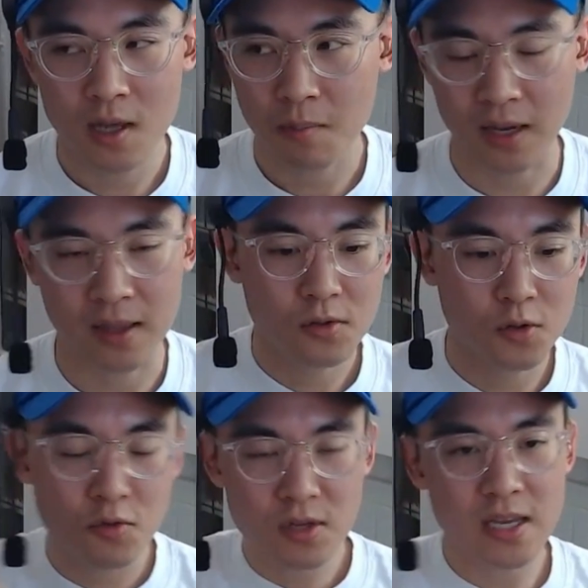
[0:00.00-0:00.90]
But I think
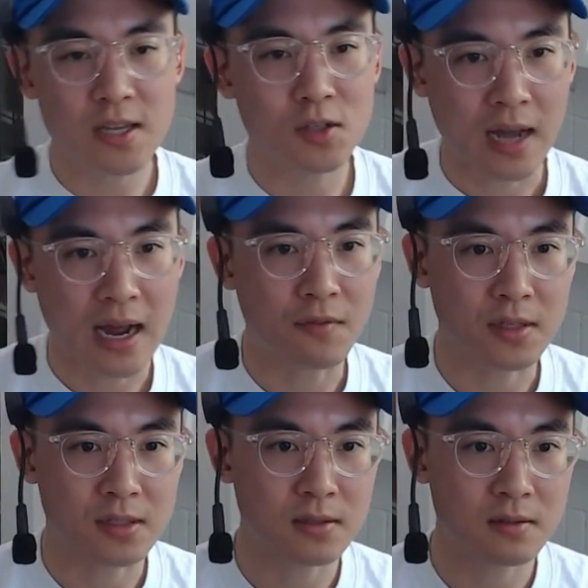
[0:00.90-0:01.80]
you need to have
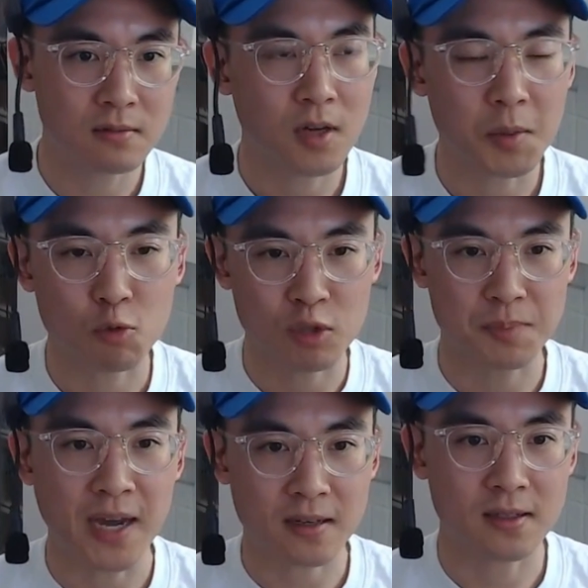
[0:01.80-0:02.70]
this almost
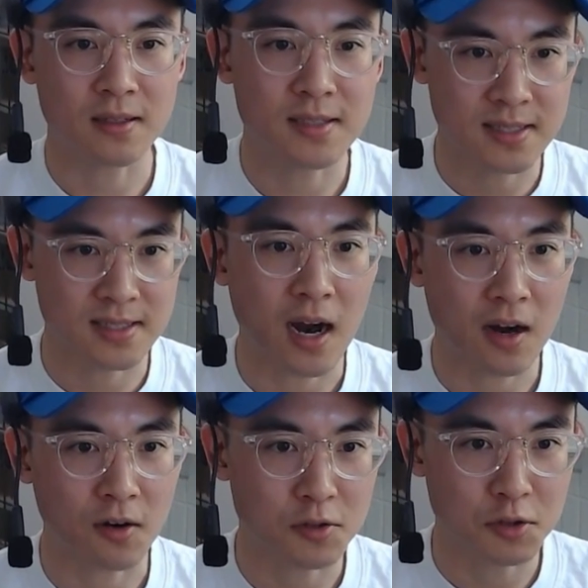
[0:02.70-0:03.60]
respect and this
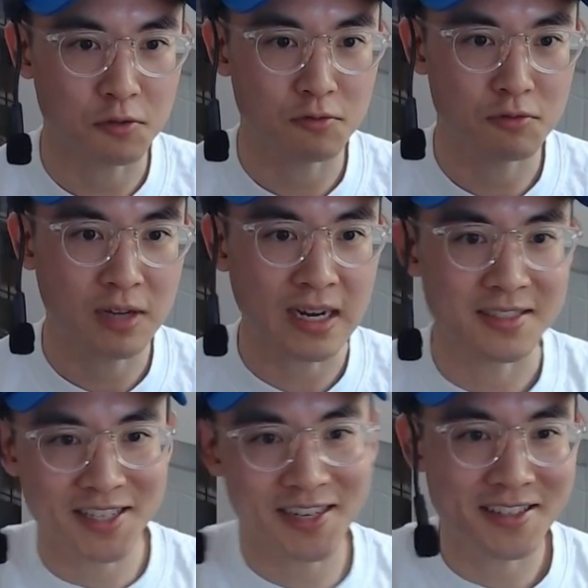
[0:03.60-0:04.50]
desire to kind of
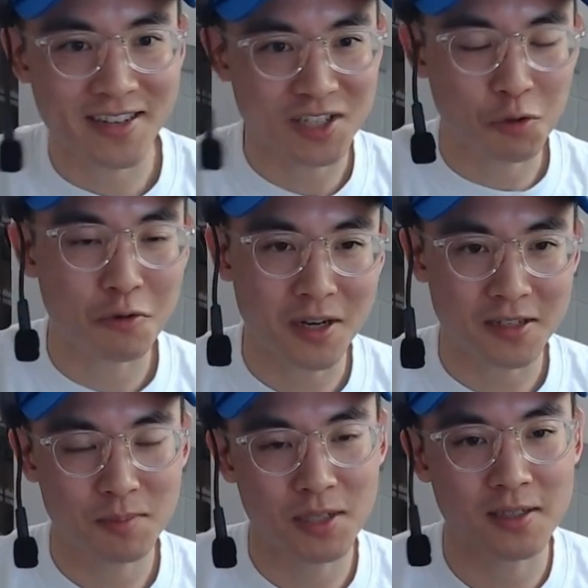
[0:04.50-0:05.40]
dig into that
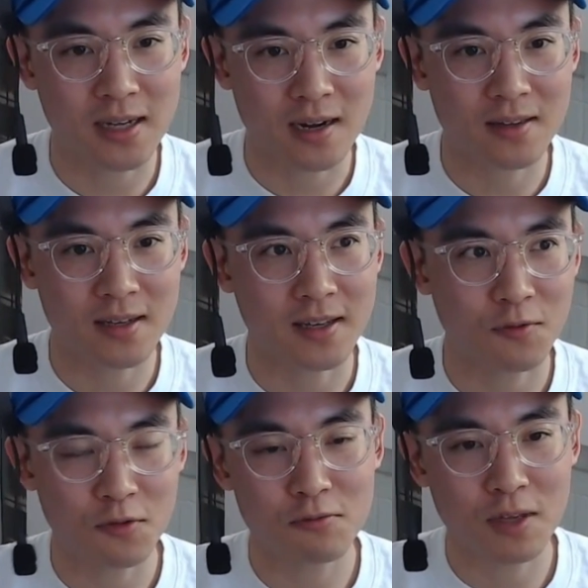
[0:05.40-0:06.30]
toolbox. Because I think
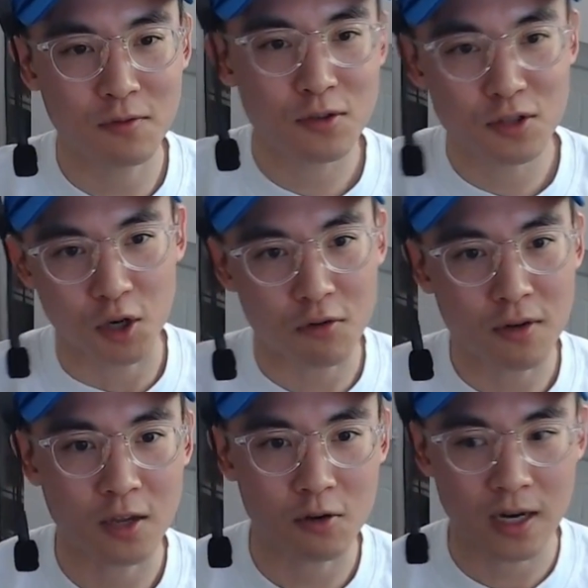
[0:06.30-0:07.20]
if you don't,
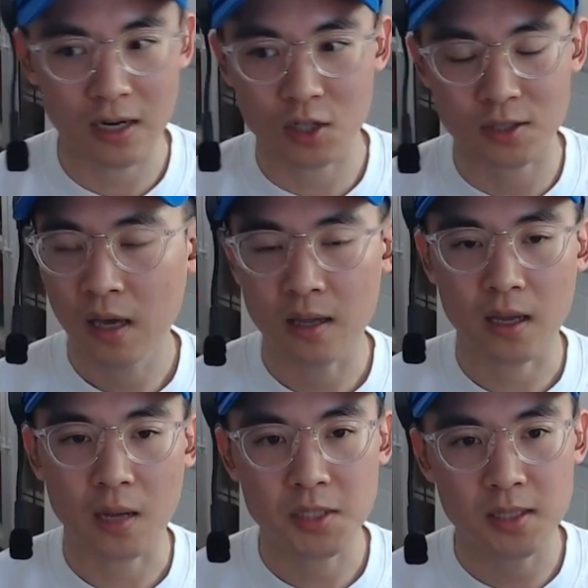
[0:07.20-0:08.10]
and you're kind of just, hey, like
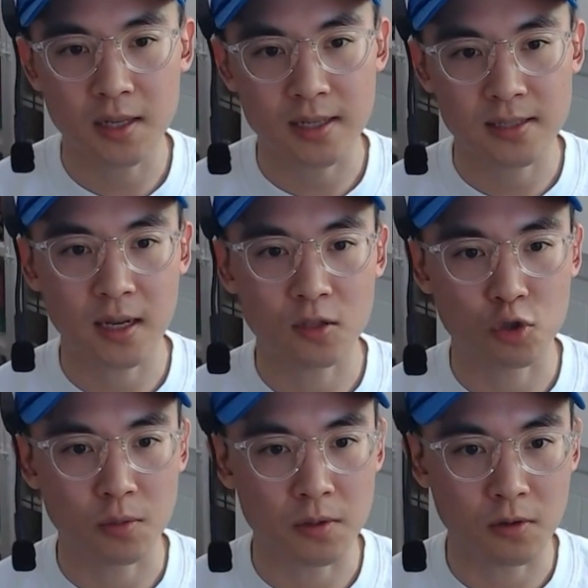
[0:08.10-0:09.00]
I'm just gonna like stay on
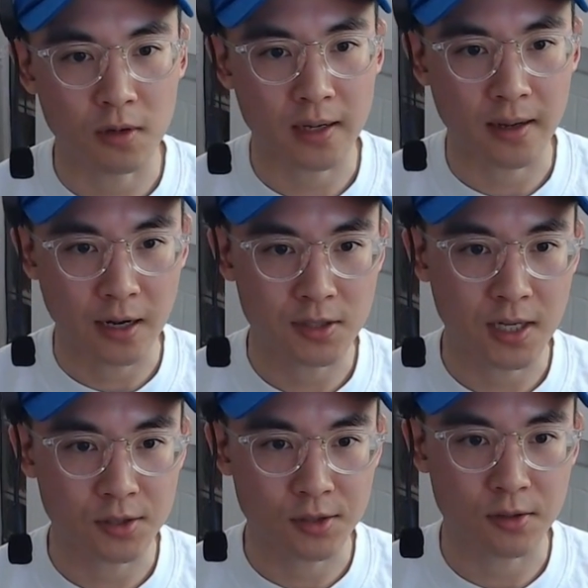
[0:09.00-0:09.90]
Dribble or like
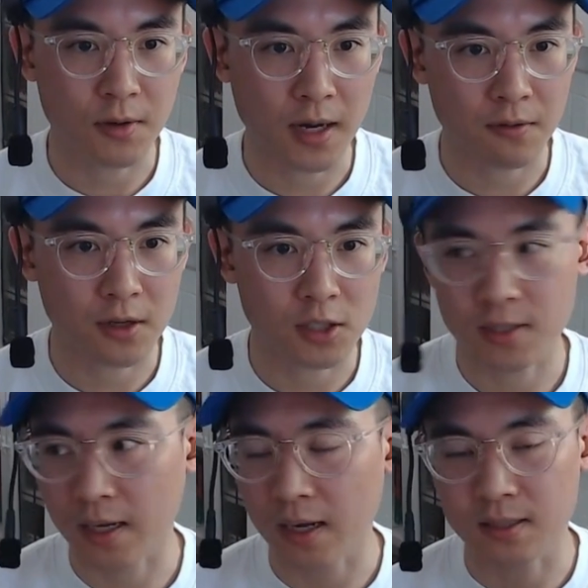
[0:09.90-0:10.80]
layers.2 or whatever, and just
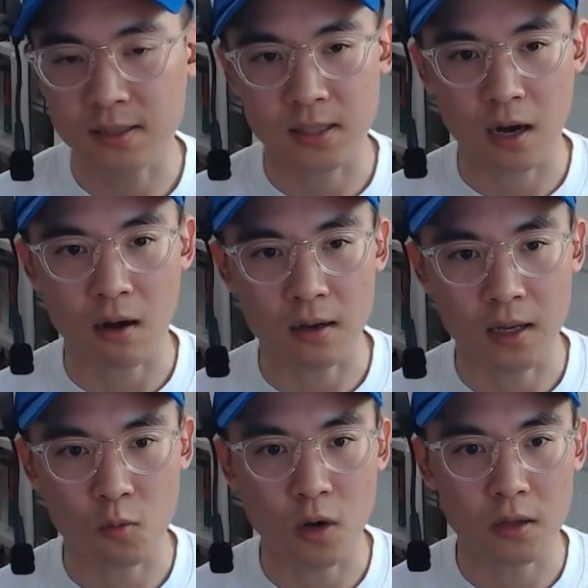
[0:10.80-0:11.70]
like kind of stare at
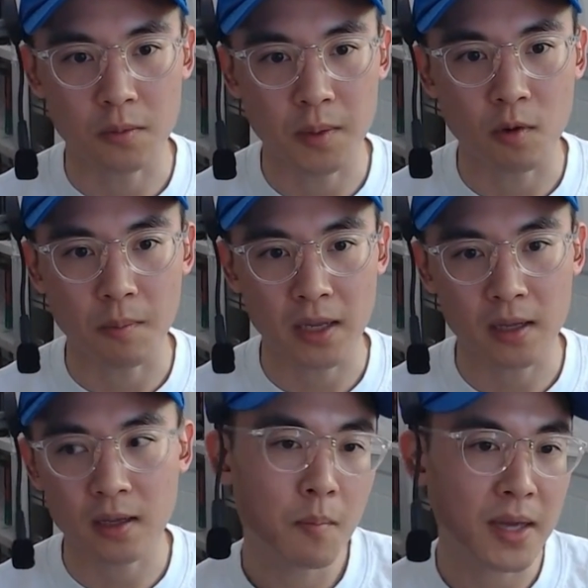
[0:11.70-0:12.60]
like what other people are
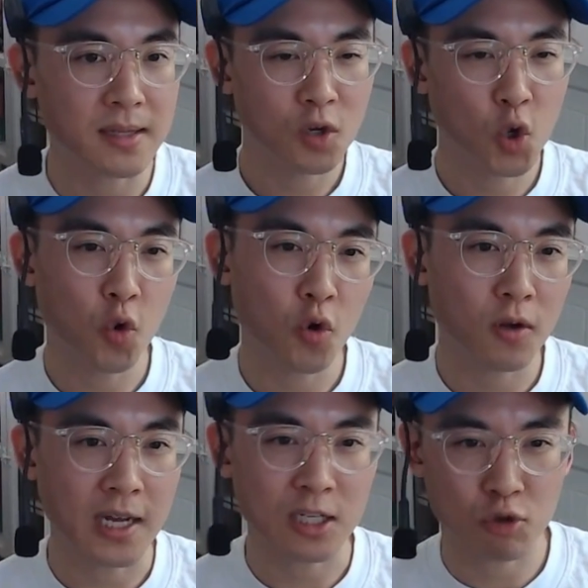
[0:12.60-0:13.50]
making and make these
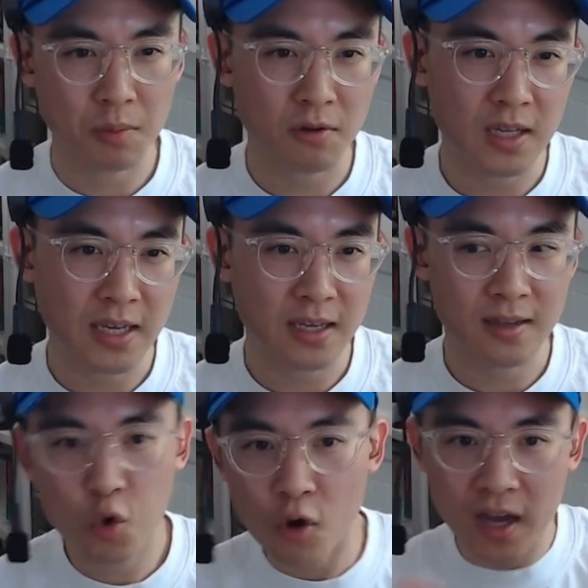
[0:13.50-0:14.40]
cool like dribbly
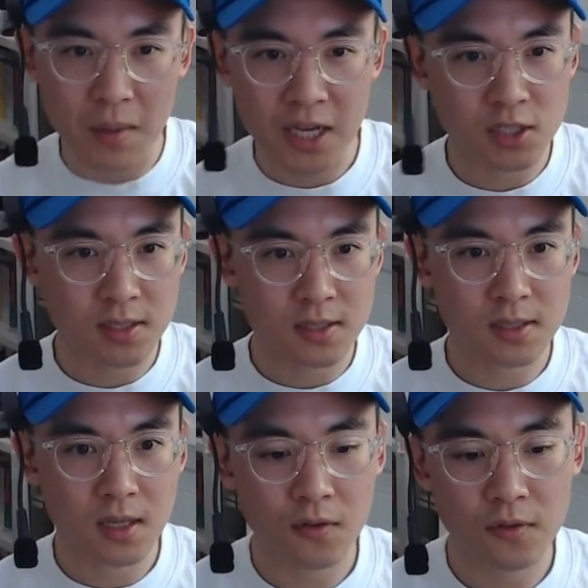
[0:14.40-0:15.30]
cool animations and
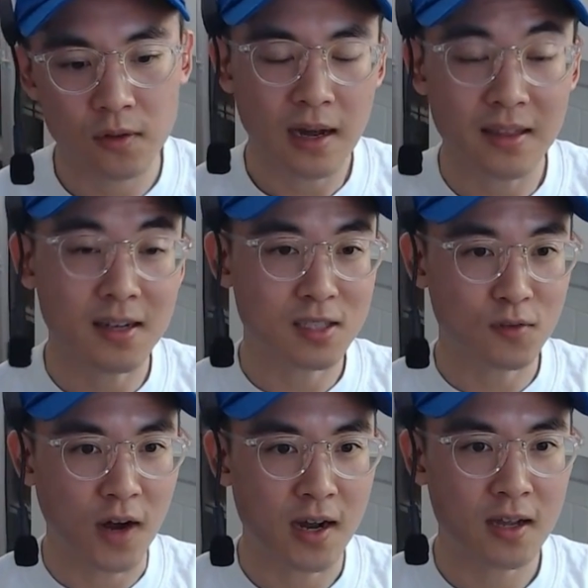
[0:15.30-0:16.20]
stuff, I think that's
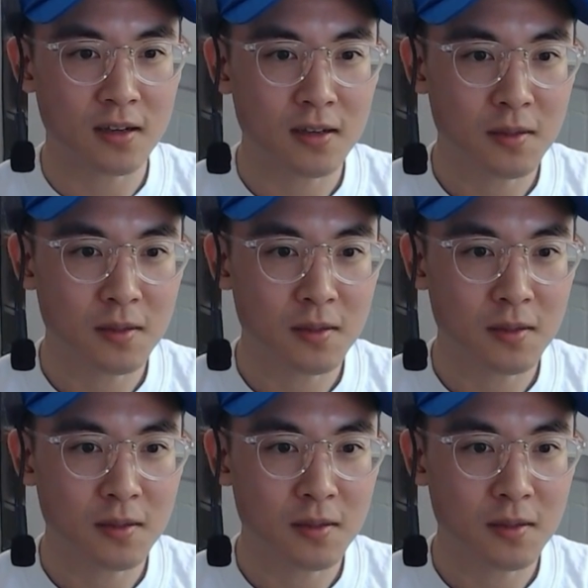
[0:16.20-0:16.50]
fine.